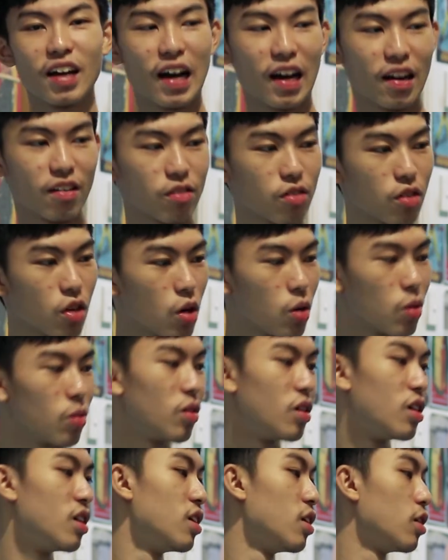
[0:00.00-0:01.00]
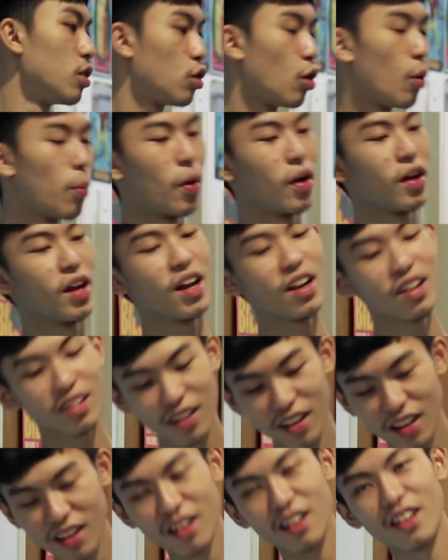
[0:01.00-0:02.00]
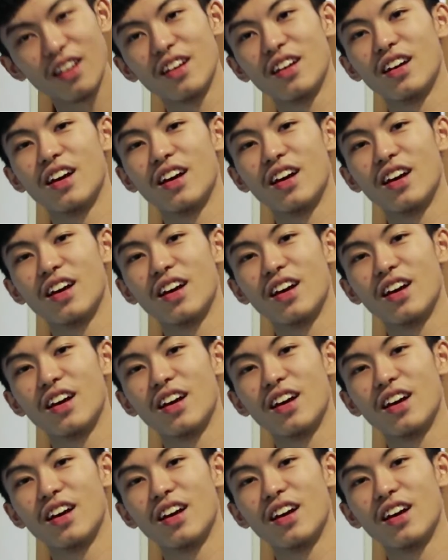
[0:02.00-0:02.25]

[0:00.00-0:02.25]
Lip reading: I don't know, Two Point anything.